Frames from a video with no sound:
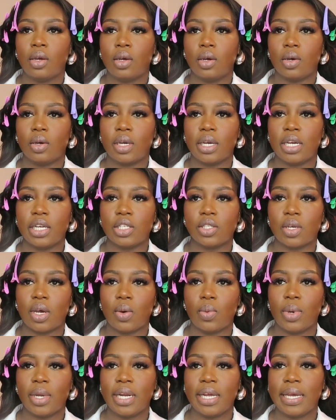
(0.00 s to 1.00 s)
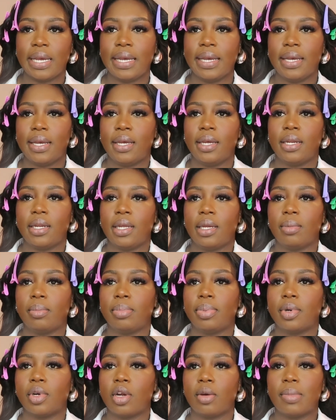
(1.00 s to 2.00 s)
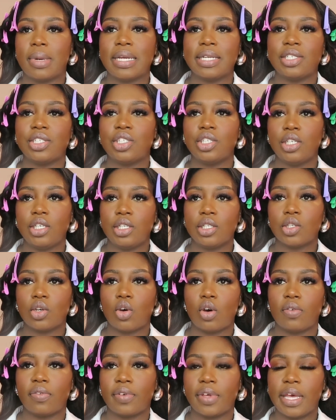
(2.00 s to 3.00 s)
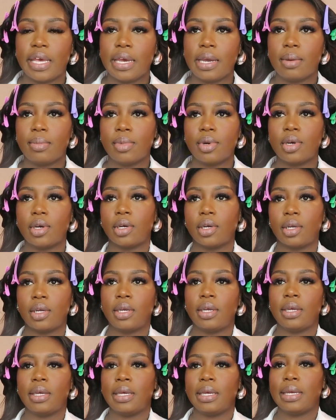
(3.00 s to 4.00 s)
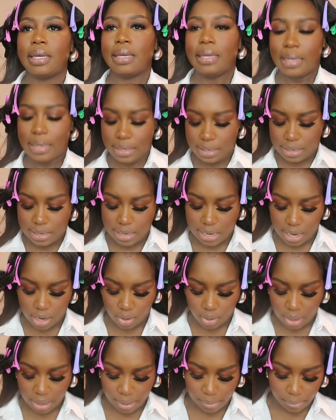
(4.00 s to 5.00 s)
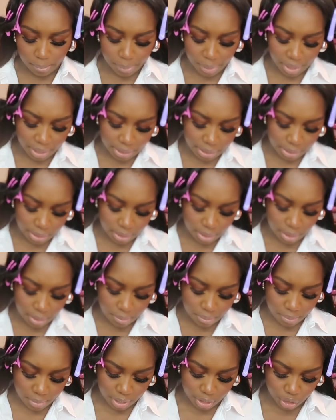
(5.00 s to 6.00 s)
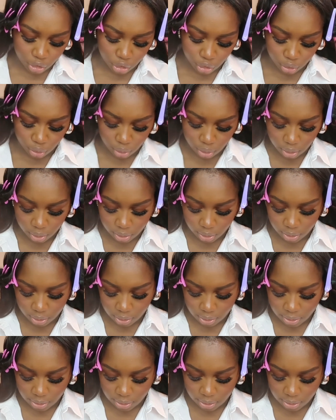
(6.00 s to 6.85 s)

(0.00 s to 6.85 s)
Okay, so I went ahead and put on my jeans off camera, and now I'm buttoning up my shirt.